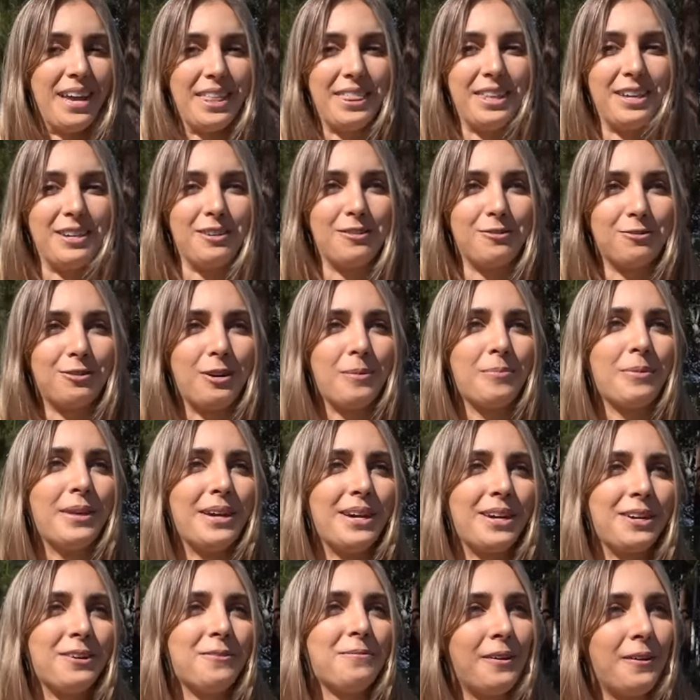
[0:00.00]
And then from
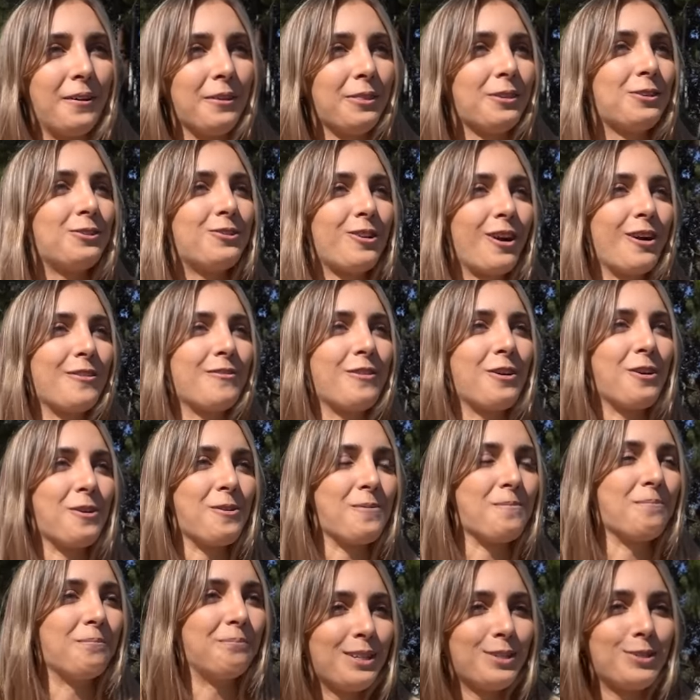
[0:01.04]
there, on the drive
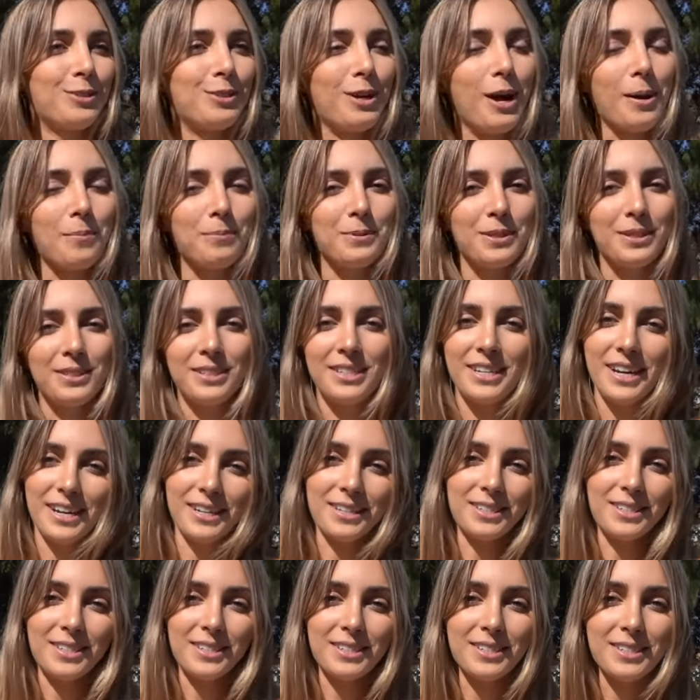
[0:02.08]
home, stopped in
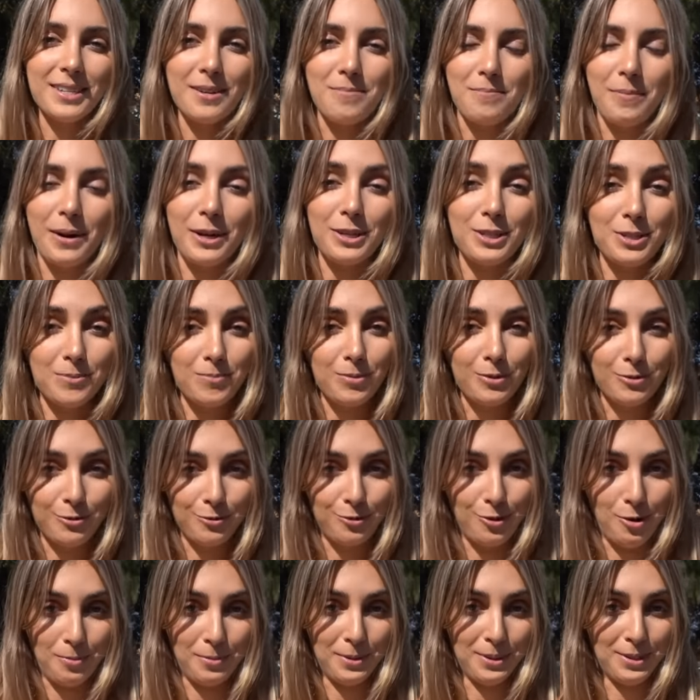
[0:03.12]
Texas at Pite's
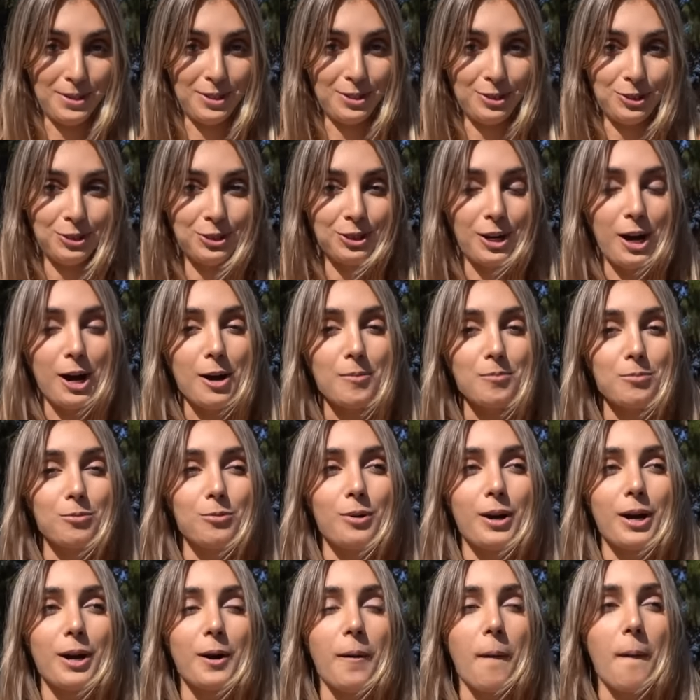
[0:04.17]
Performance's shop,
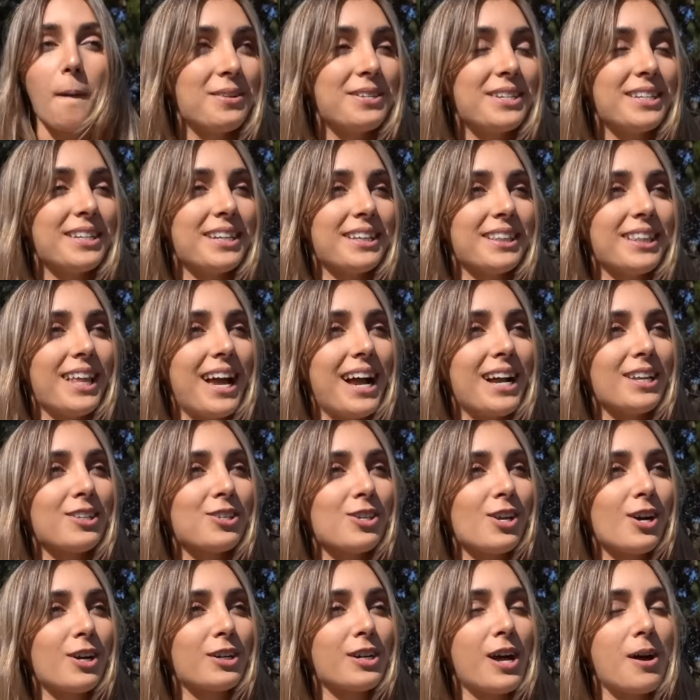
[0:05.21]
where it didn't last
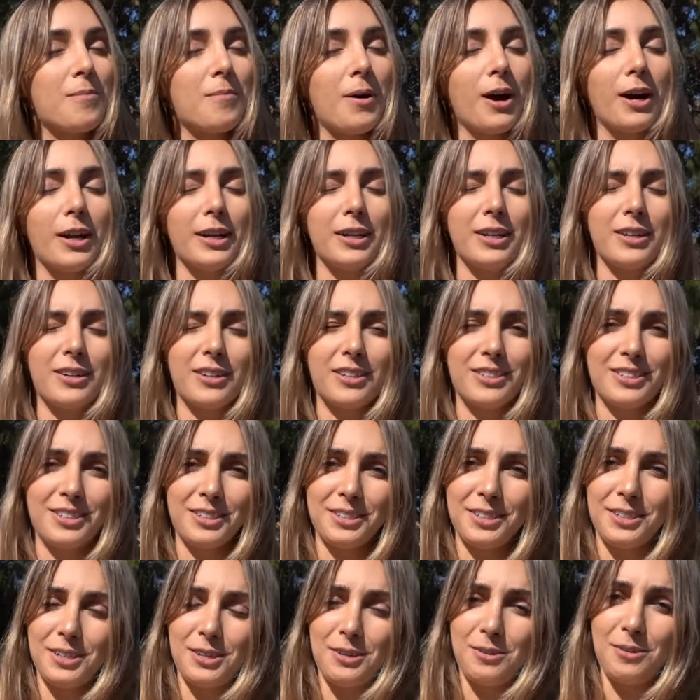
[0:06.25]
long not modding her
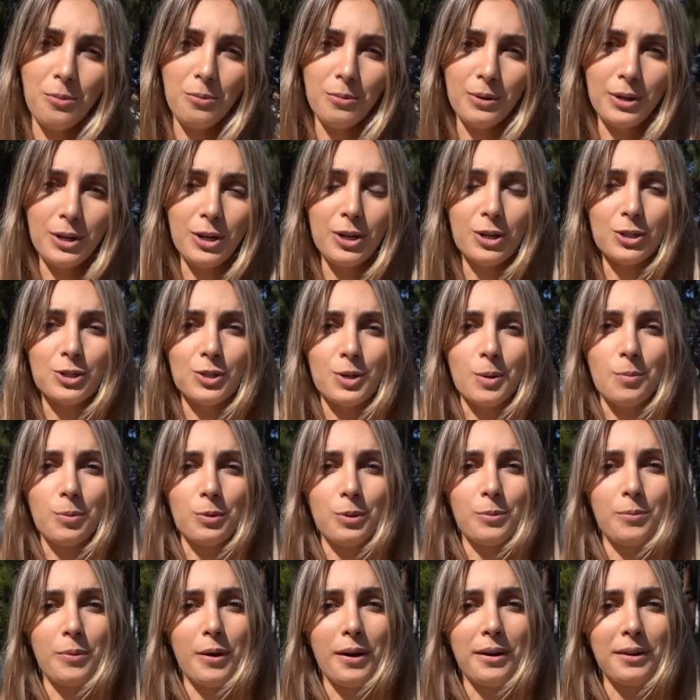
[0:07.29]
until we hooked her up
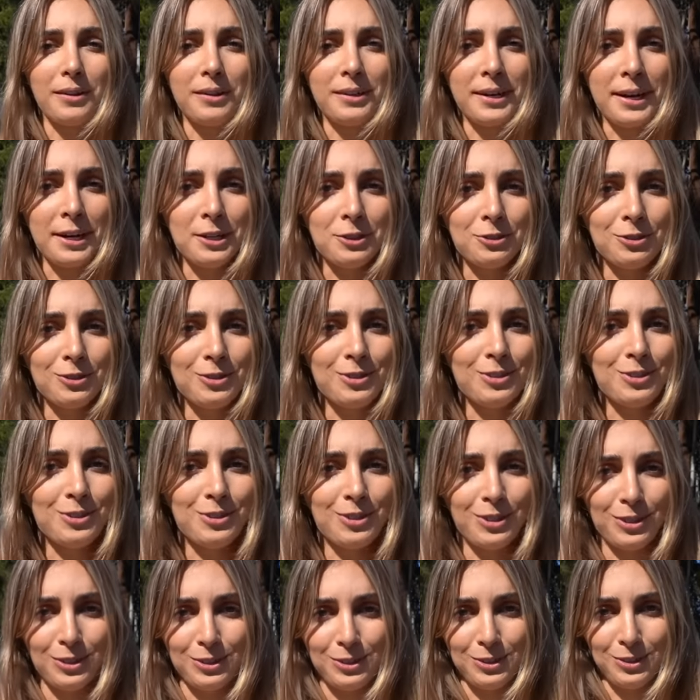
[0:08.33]
with a bottle of nitrous and
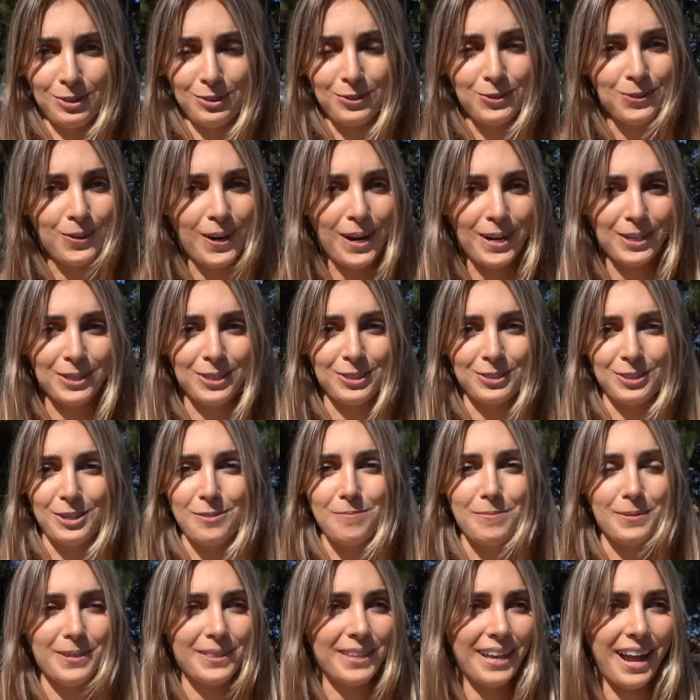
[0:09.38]
took her to the drag
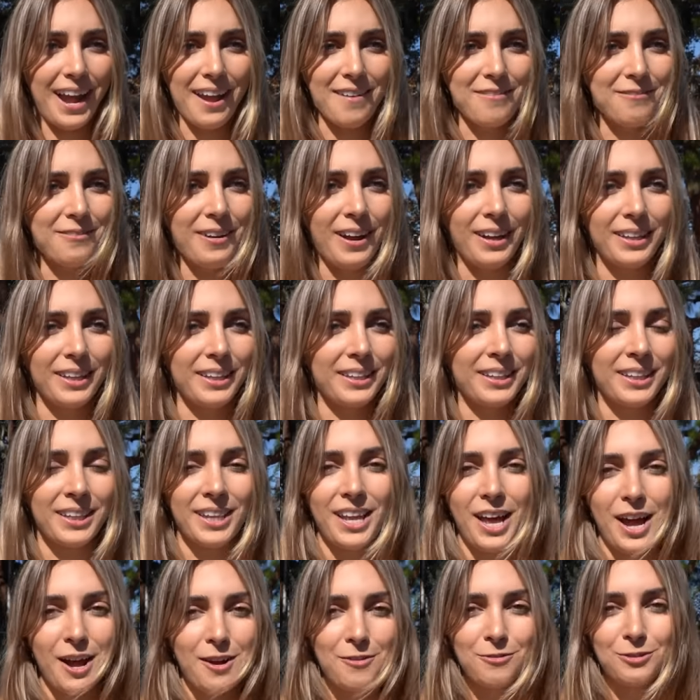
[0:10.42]
strip, and I fell in
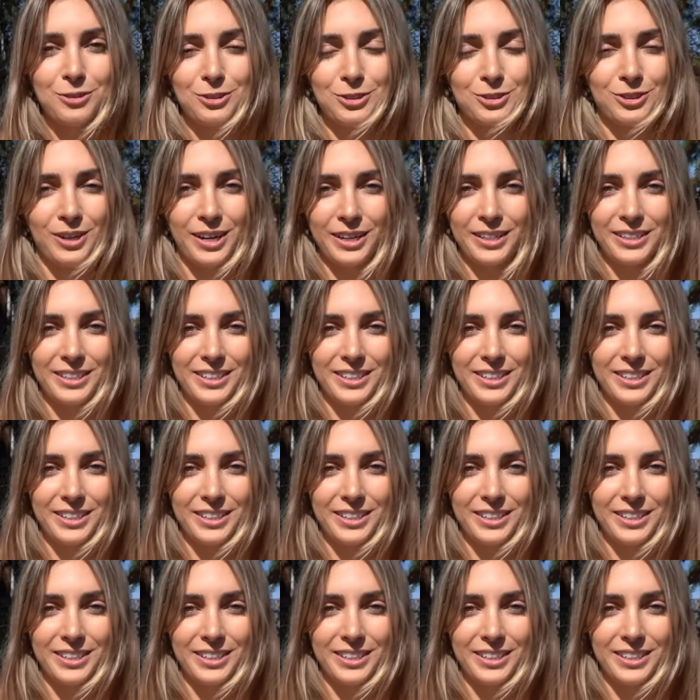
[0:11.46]
love with trying